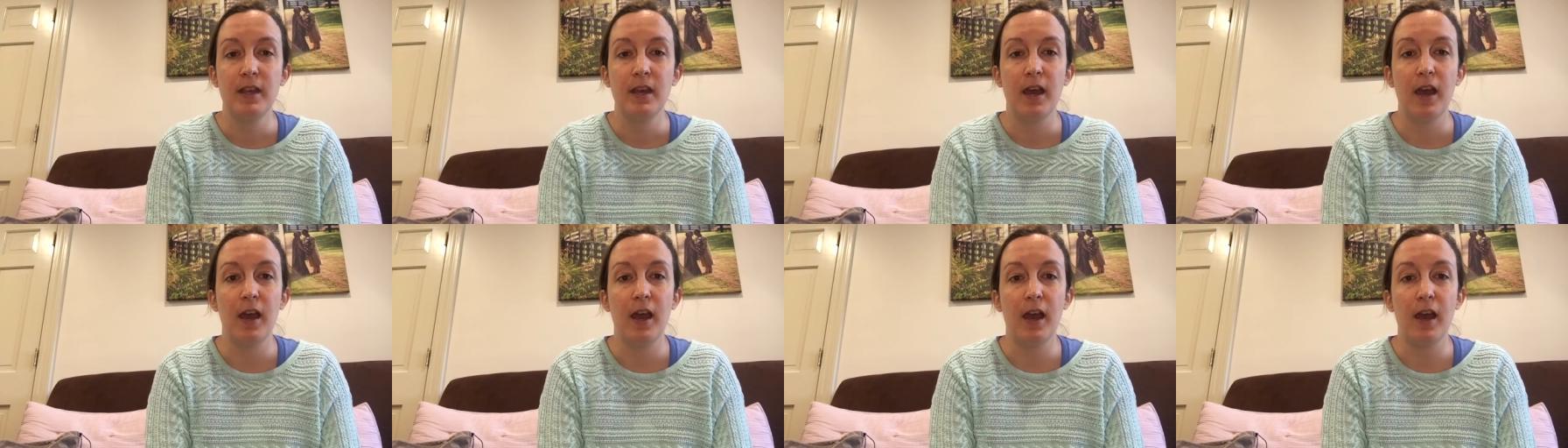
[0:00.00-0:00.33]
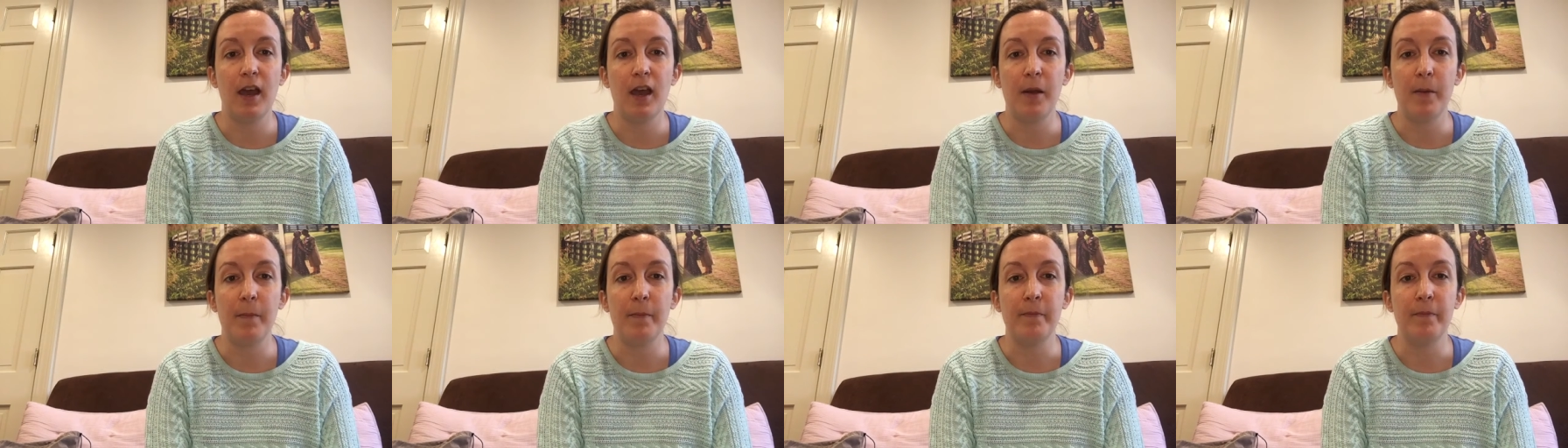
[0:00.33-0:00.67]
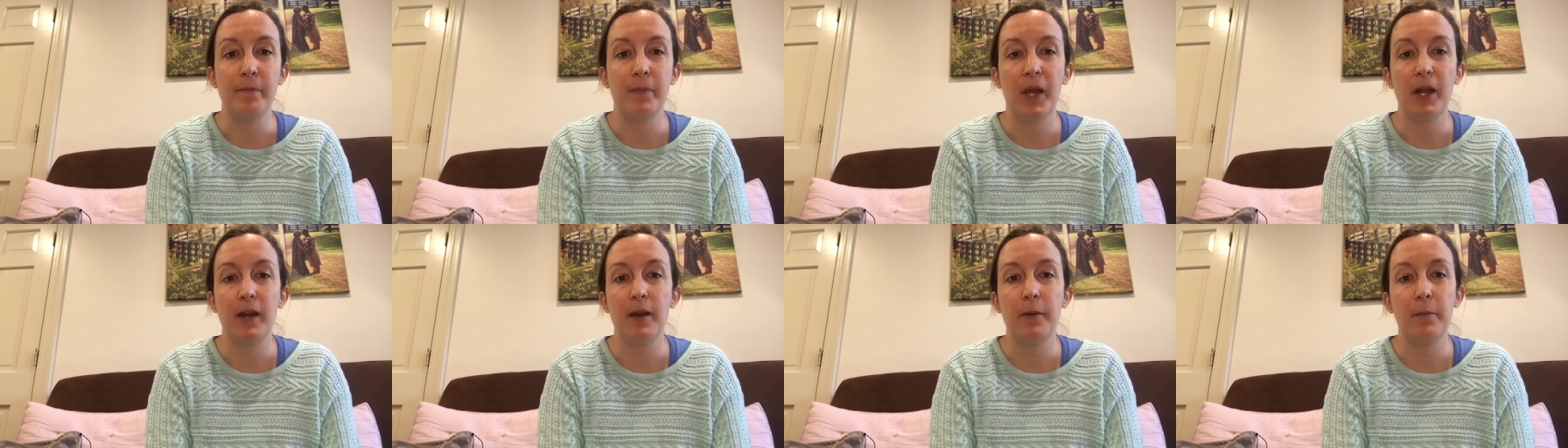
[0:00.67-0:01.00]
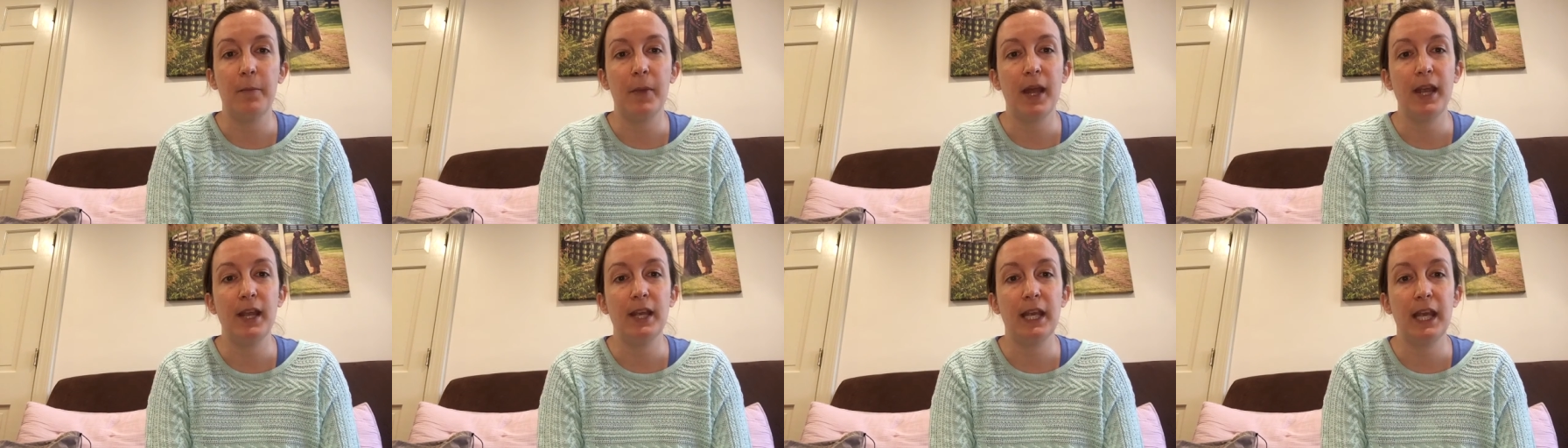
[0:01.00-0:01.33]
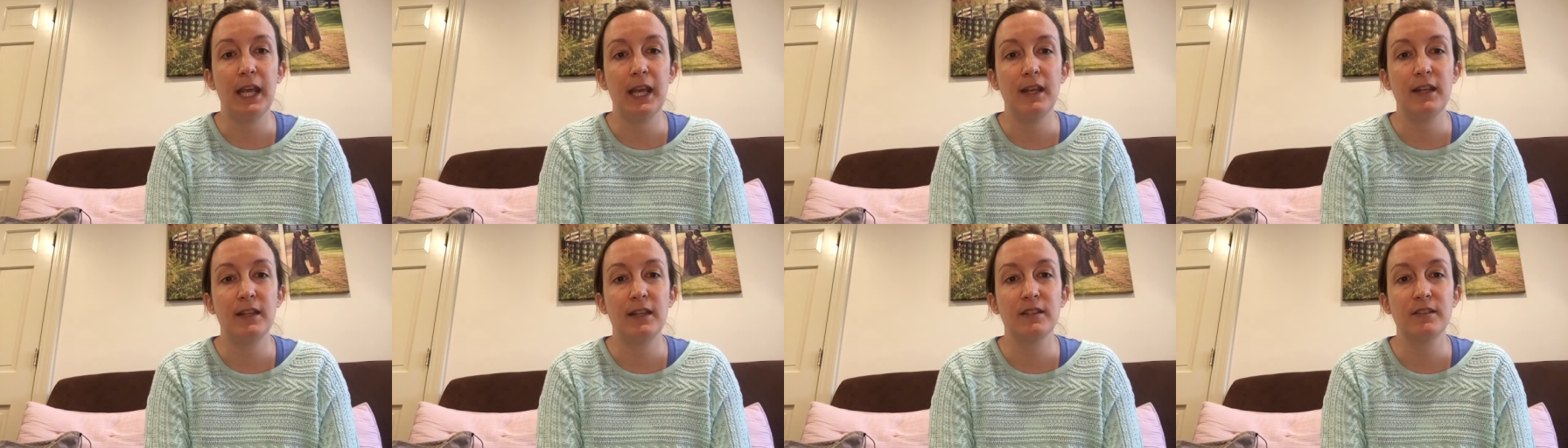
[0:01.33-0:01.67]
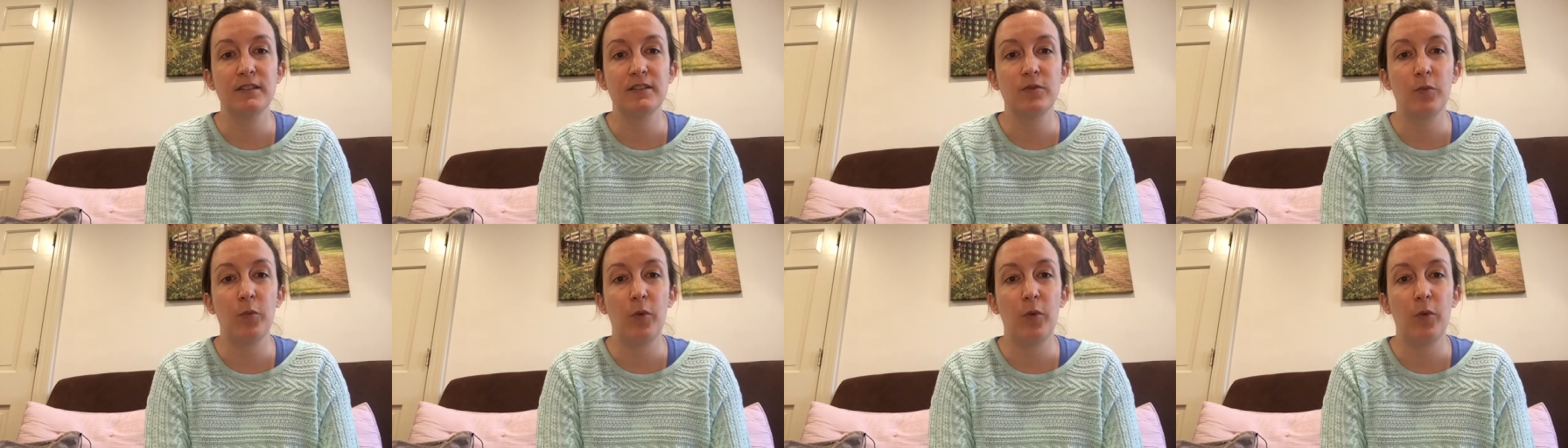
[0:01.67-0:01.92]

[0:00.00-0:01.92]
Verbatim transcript: um, but in my case,